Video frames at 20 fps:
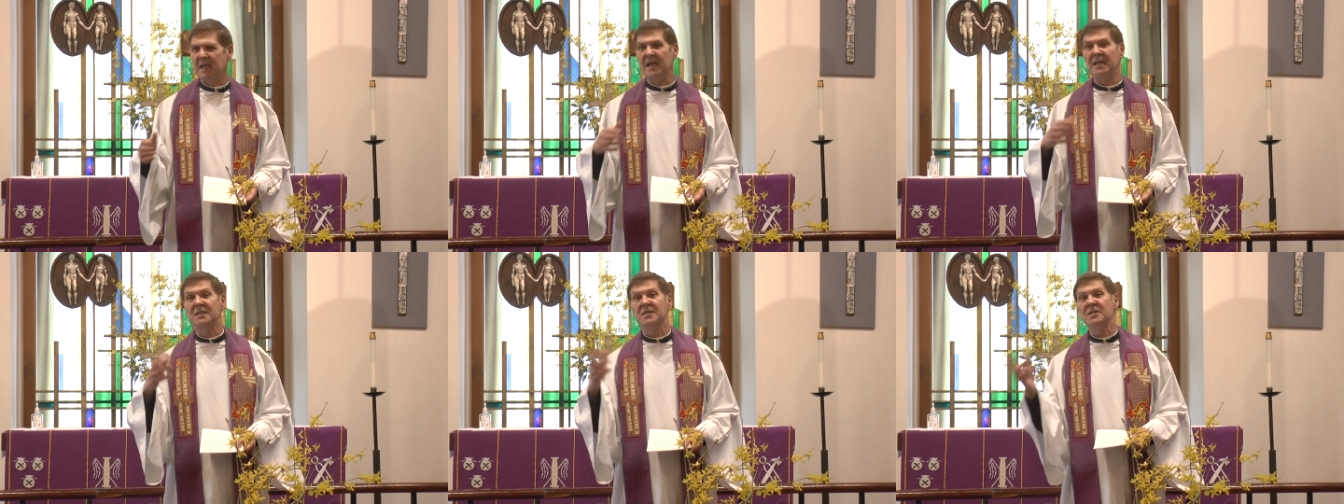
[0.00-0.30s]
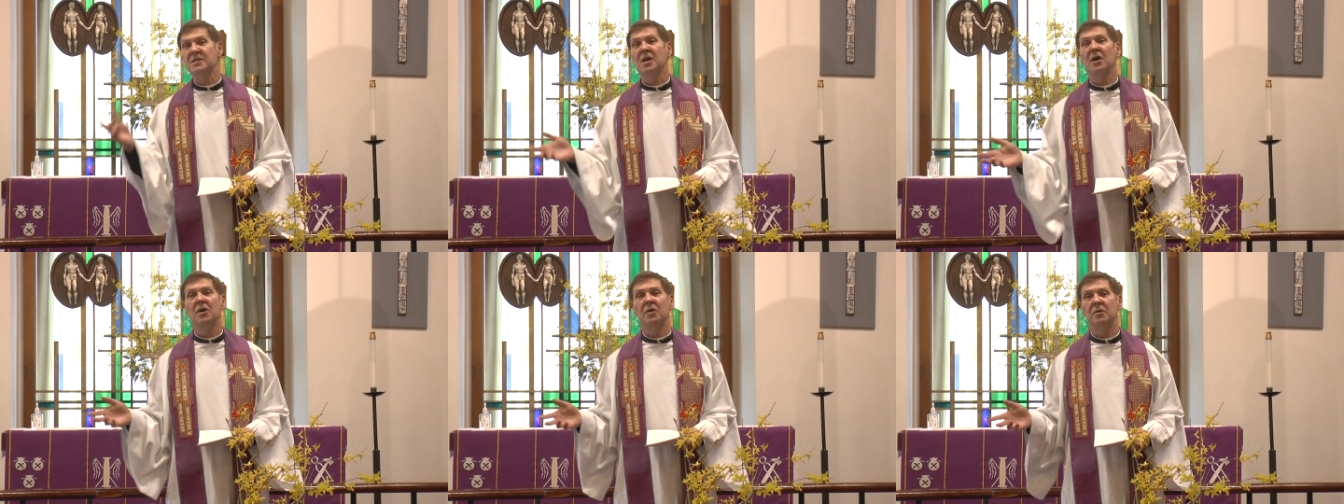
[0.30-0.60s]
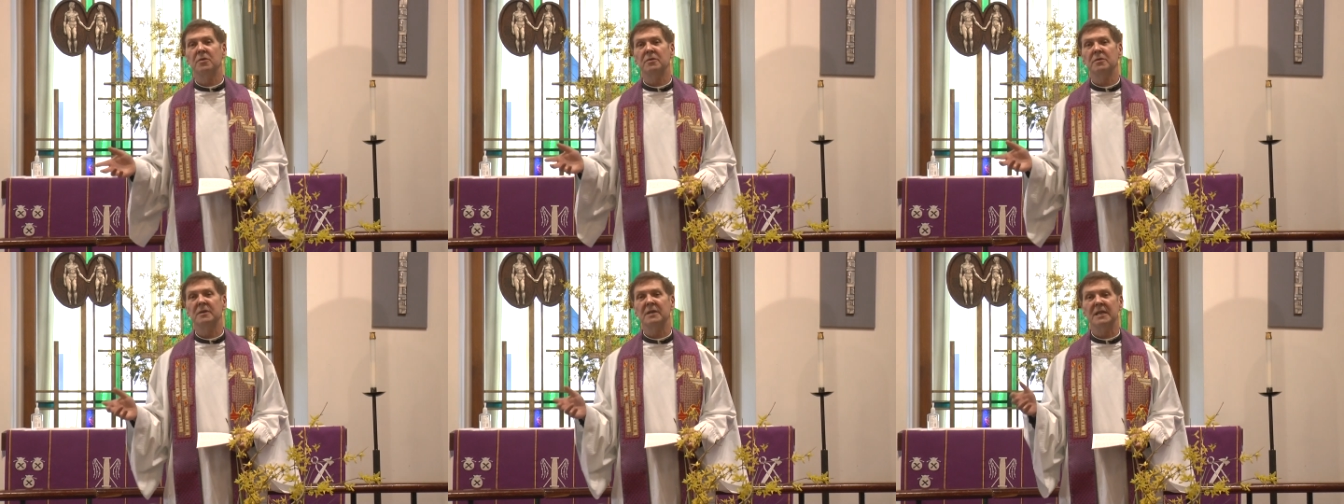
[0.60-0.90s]
And
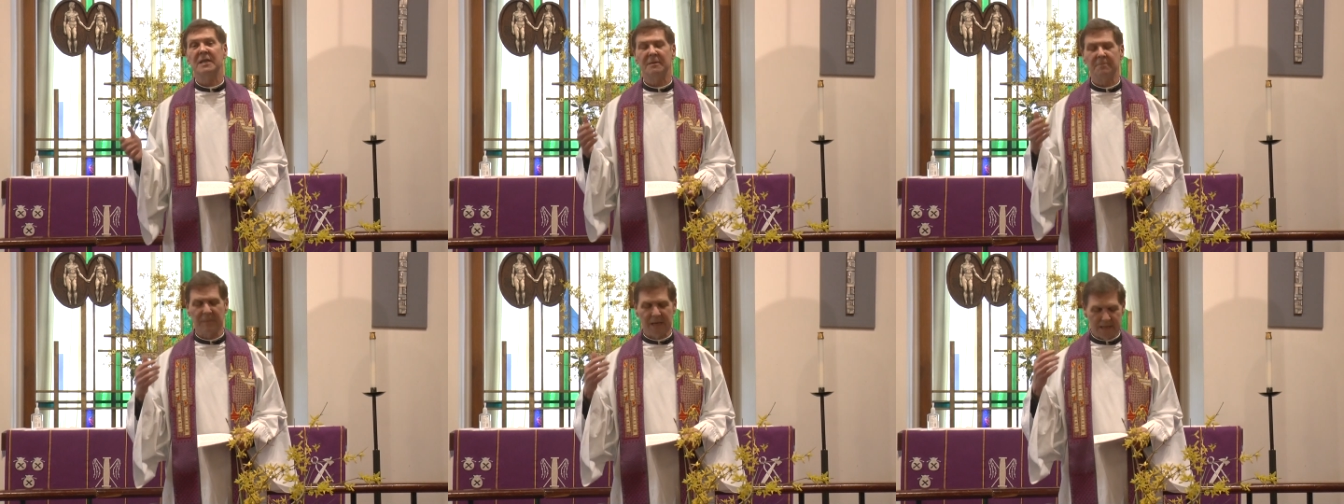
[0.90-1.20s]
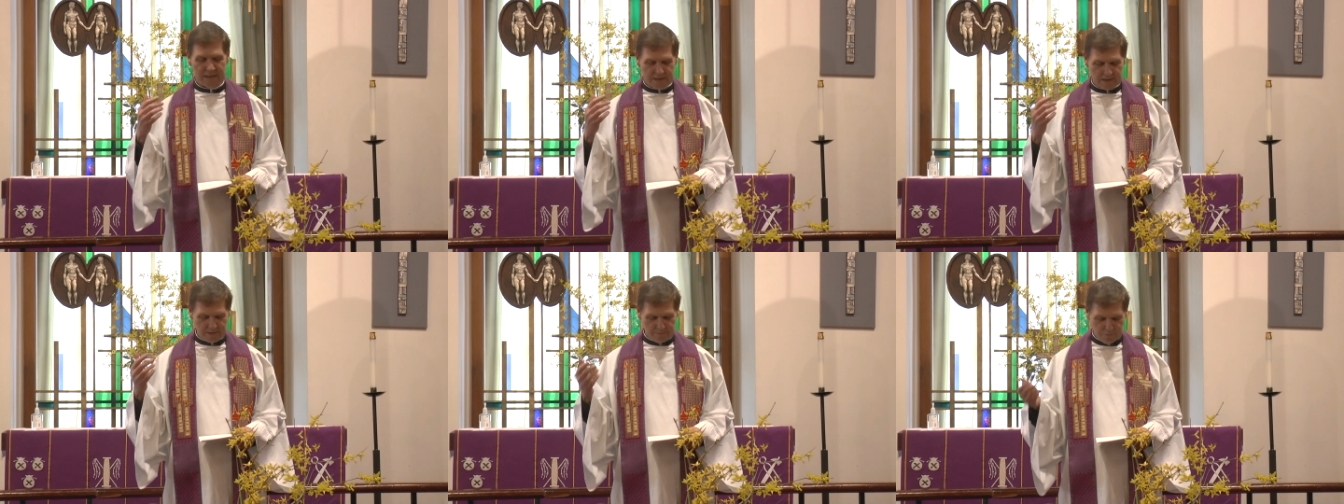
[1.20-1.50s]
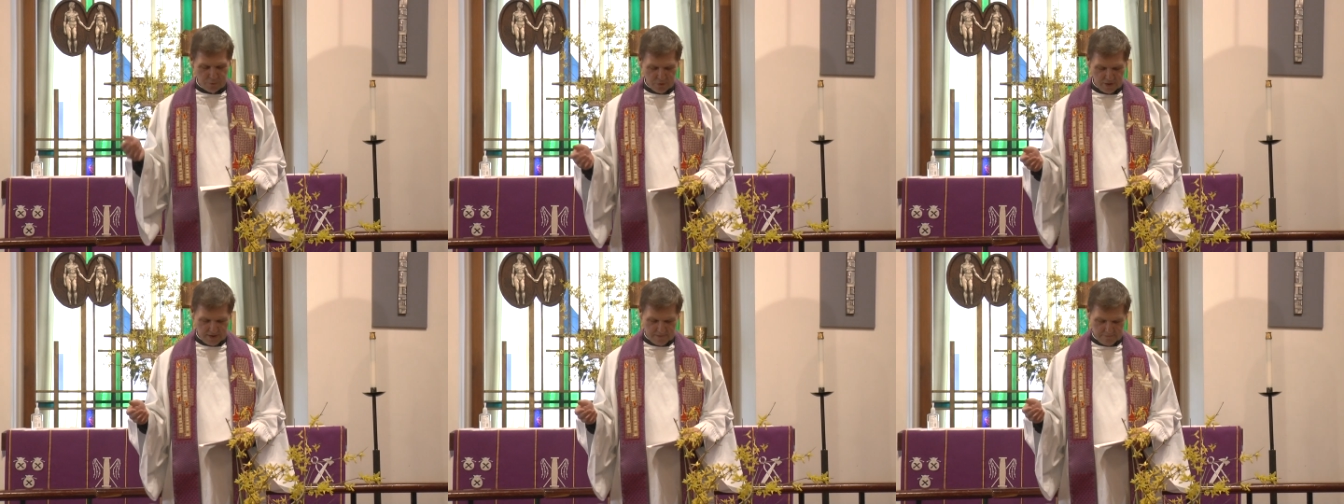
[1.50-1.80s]
so he made an
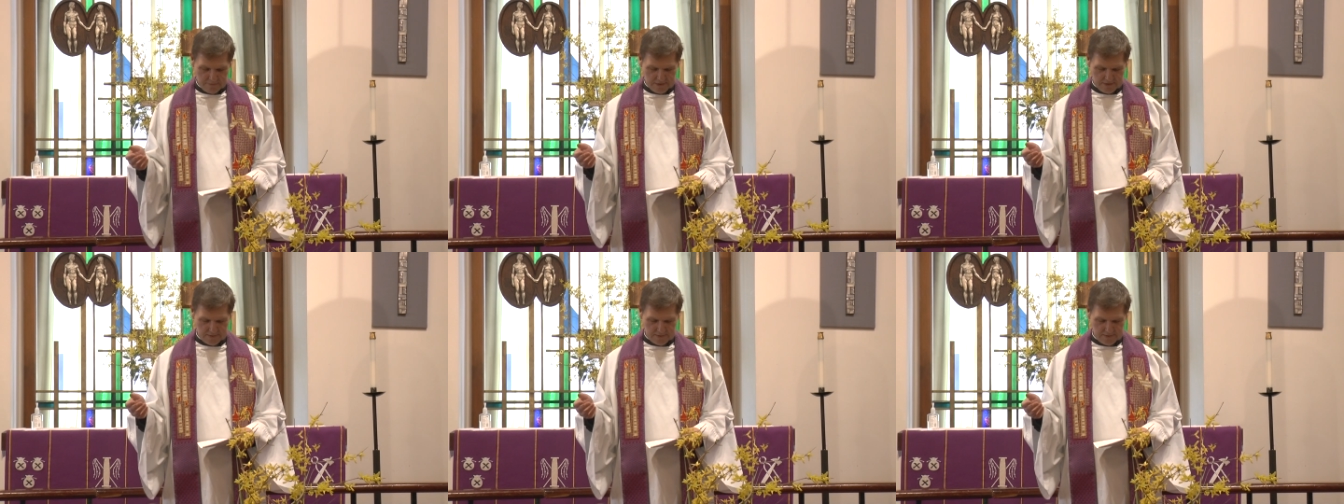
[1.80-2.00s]
appointment.